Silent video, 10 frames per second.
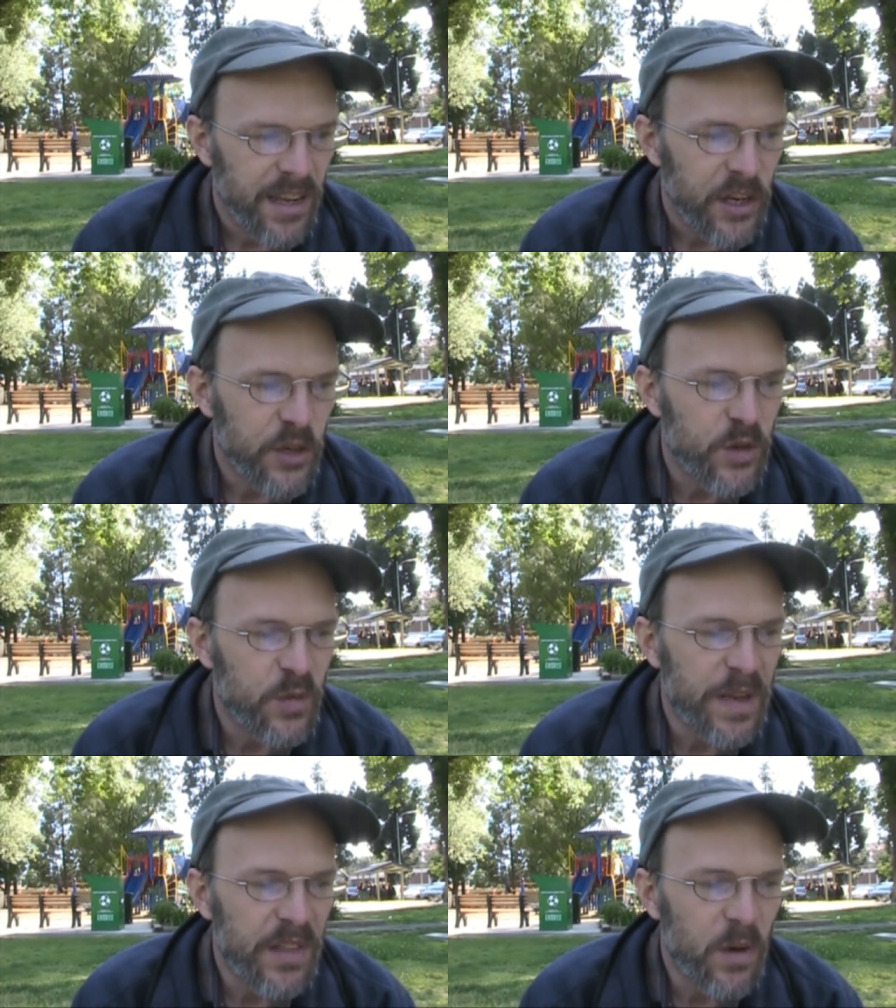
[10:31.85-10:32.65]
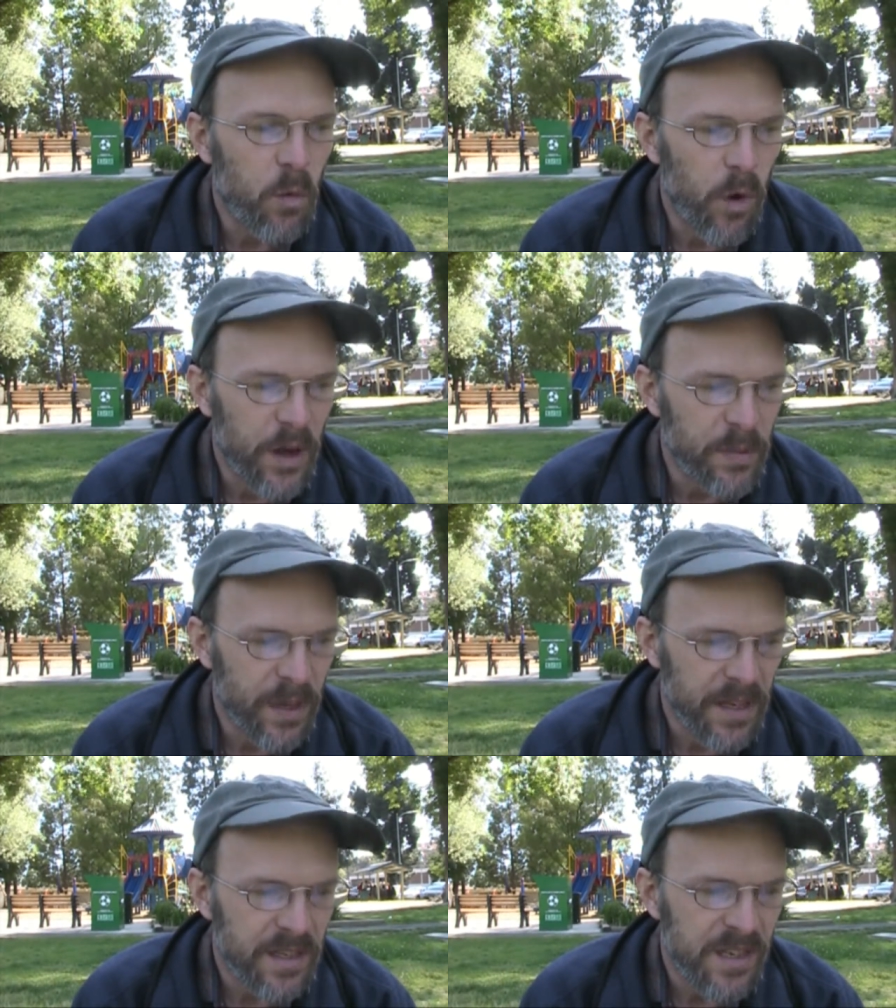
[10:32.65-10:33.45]
It should be the one
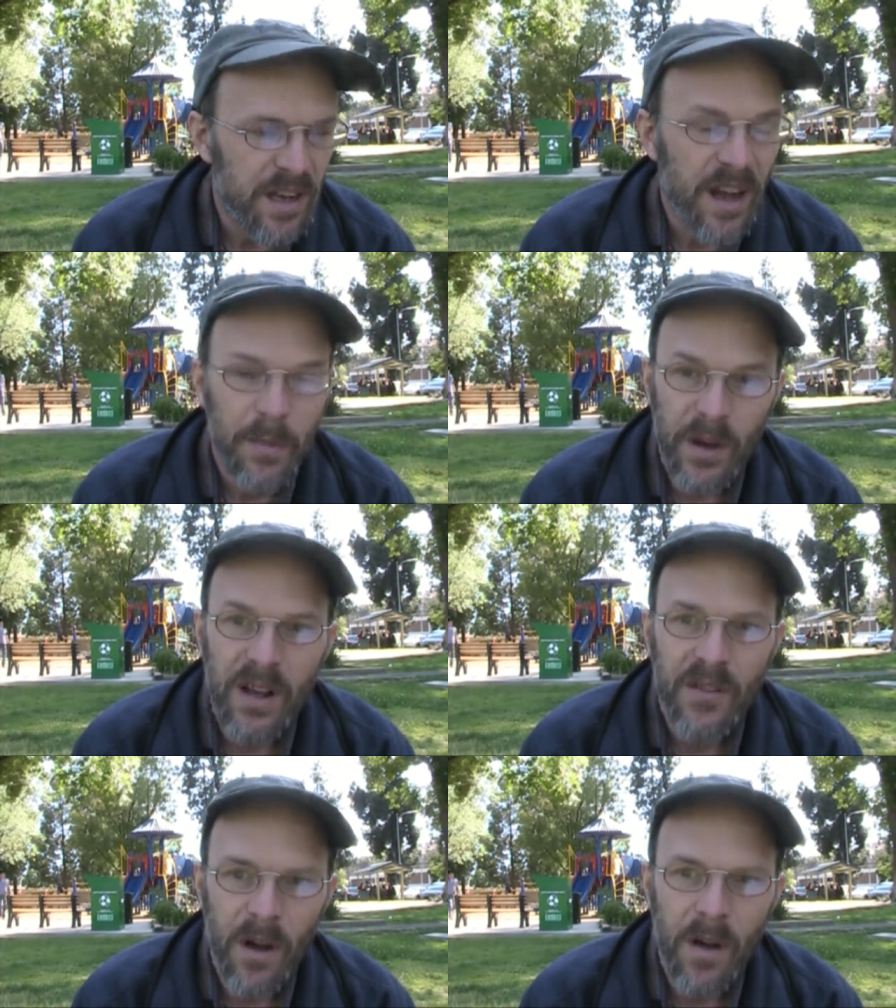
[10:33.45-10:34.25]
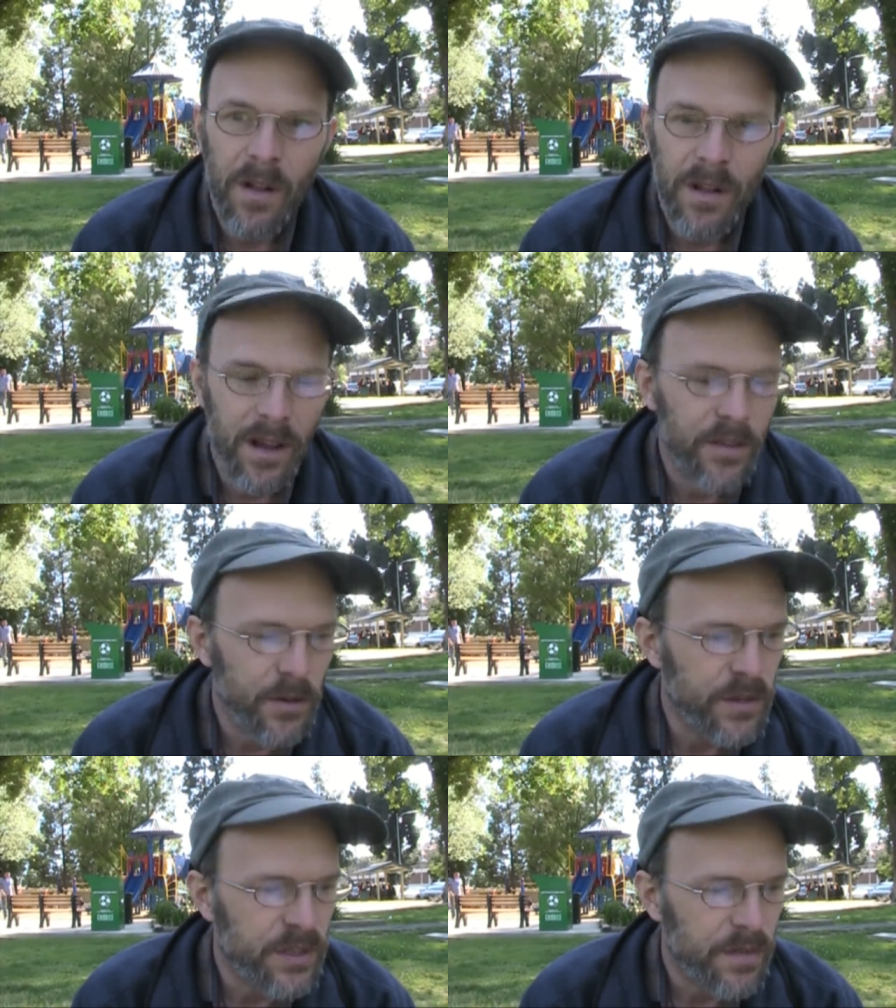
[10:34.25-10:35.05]
place, above all
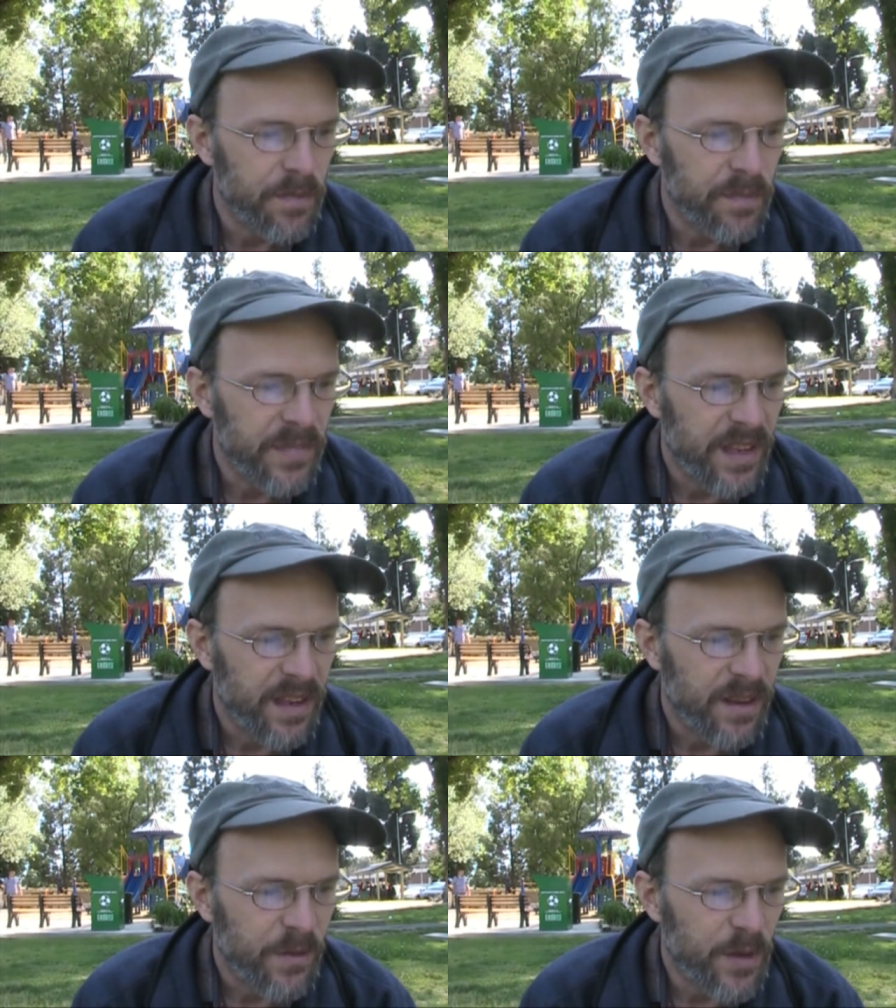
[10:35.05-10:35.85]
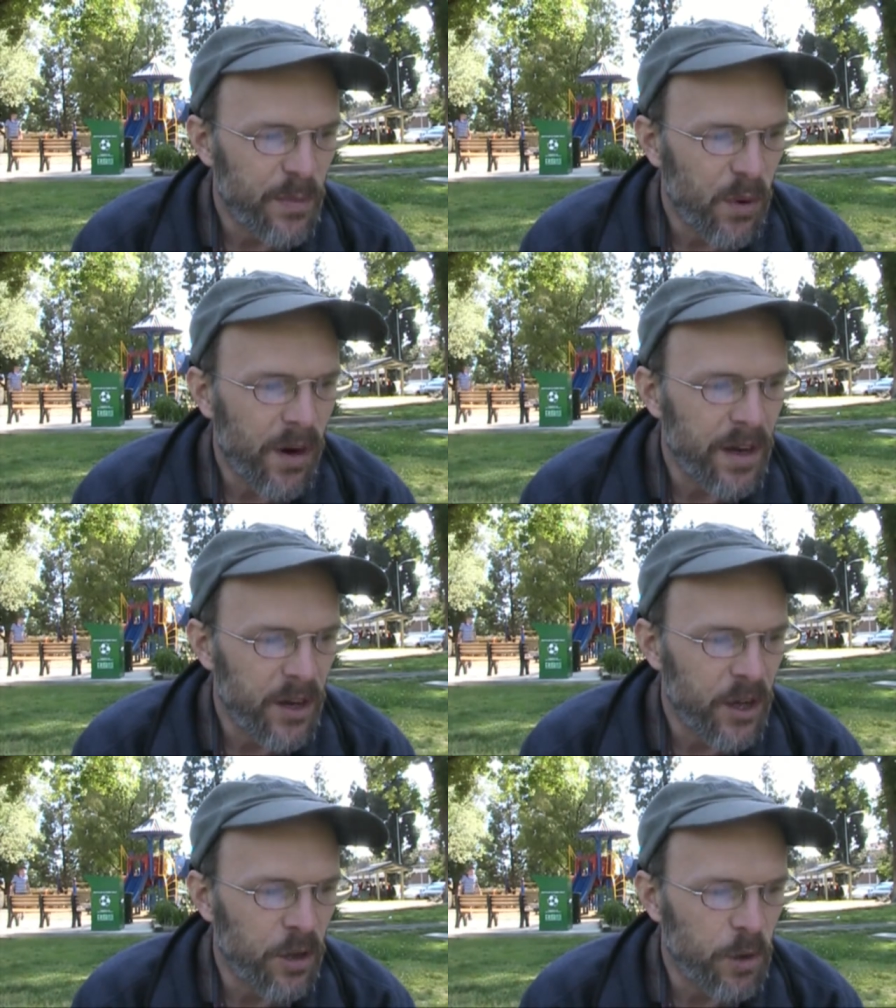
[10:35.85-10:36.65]
others, where the boy
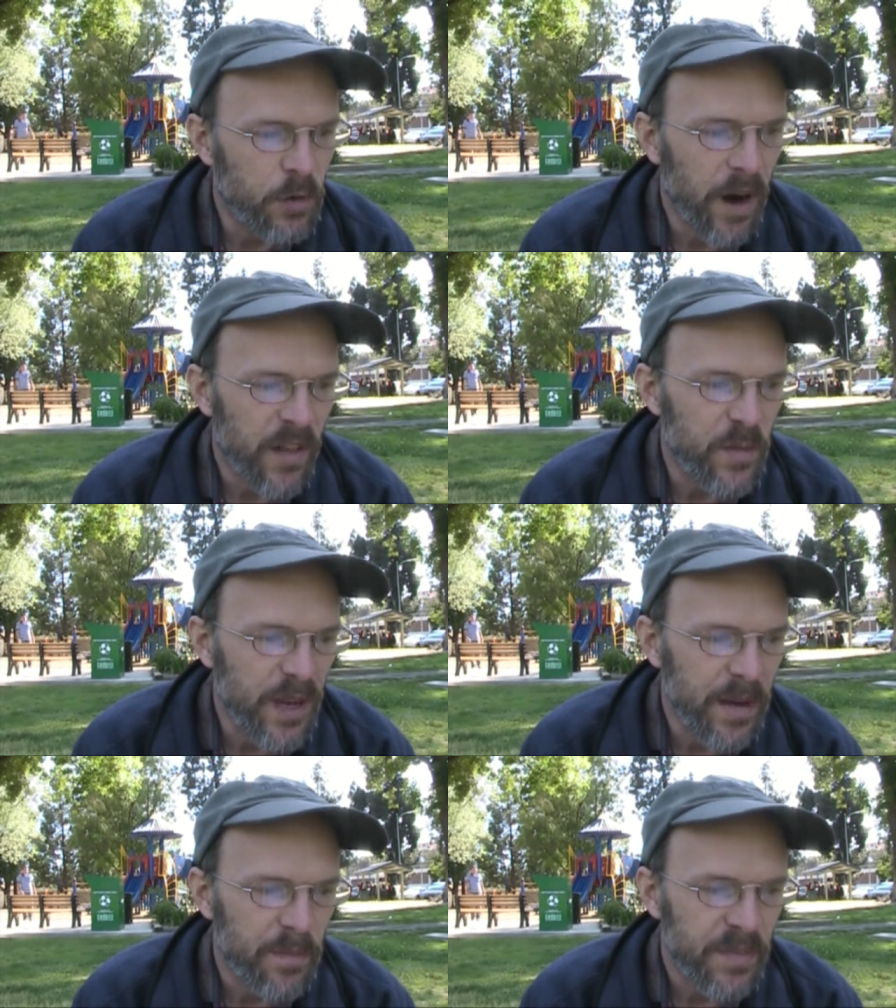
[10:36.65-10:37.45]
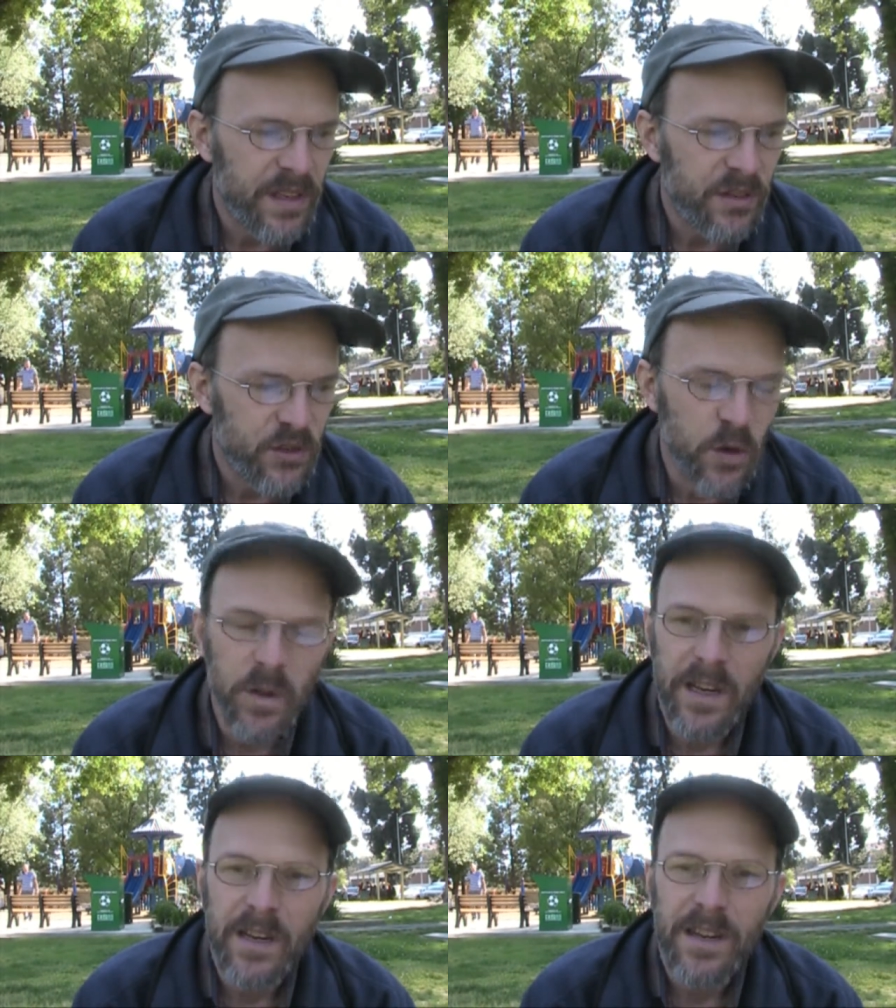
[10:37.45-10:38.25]
and girl would rather be,
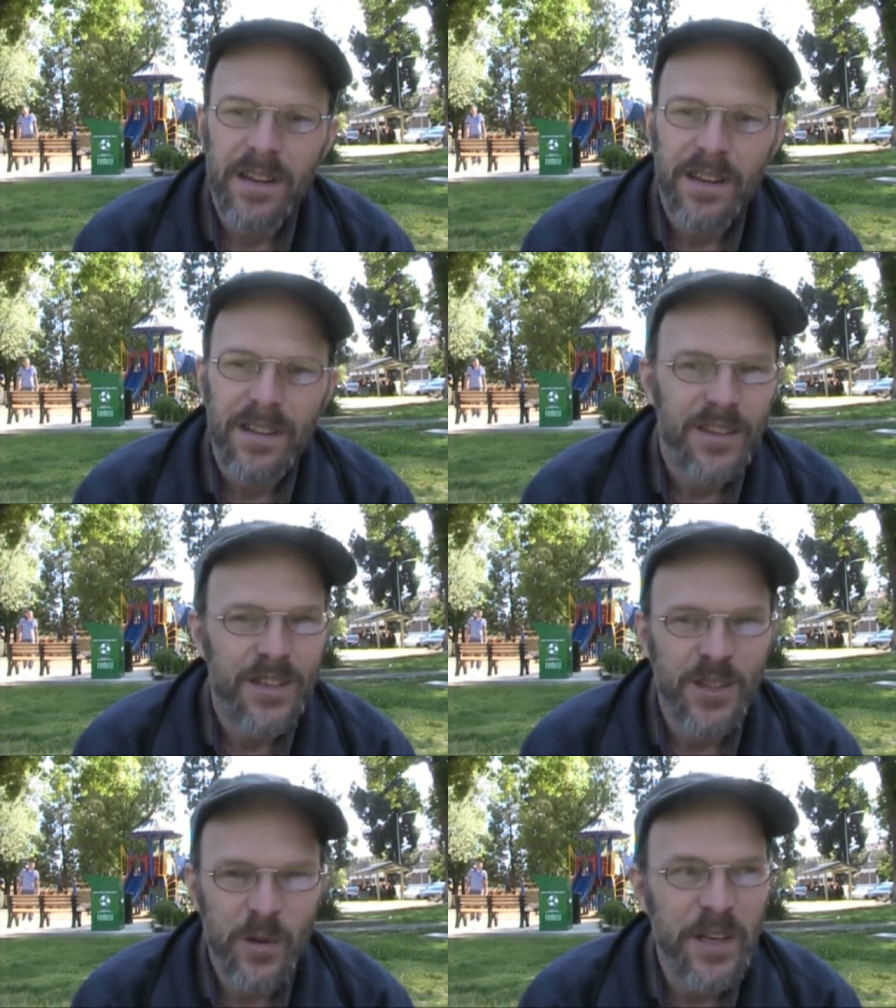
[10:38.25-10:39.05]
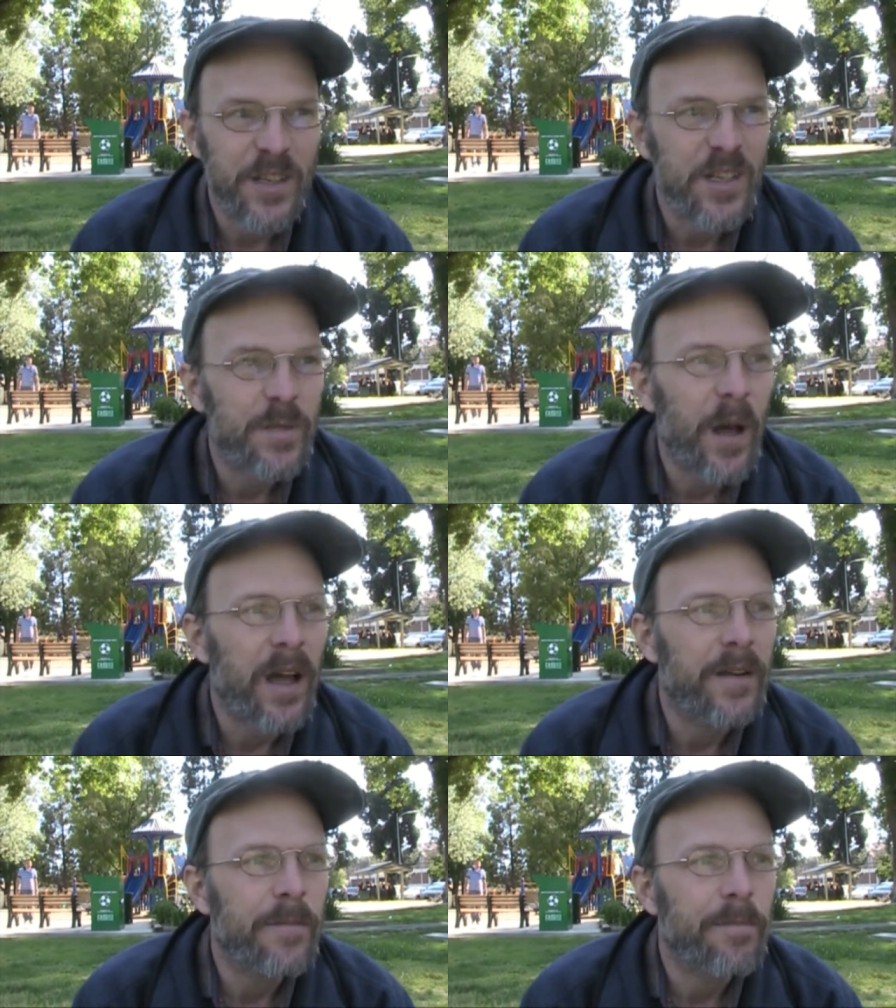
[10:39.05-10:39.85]
truly the sweetest
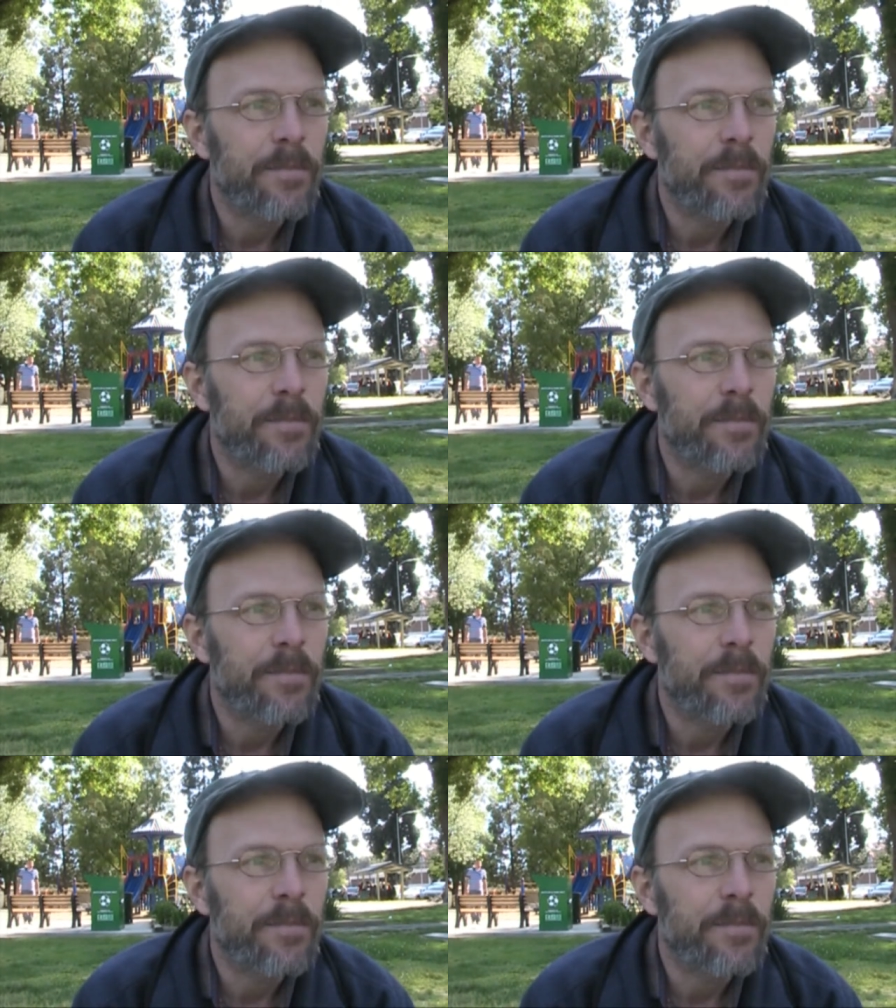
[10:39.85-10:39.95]
spot.